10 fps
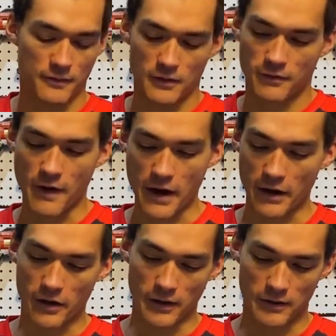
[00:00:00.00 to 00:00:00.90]

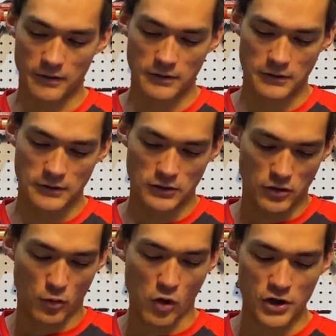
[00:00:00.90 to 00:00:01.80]
fire
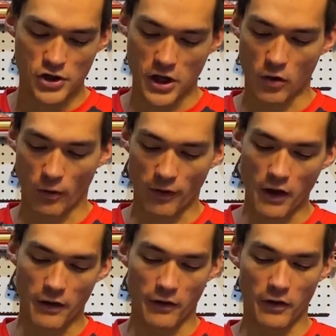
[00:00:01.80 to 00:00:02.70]
one shot or the
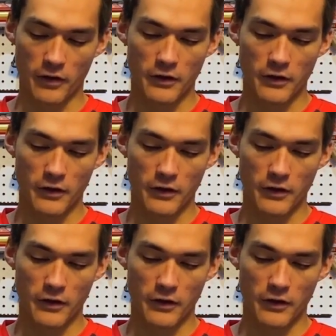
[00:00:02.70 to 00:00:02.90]
other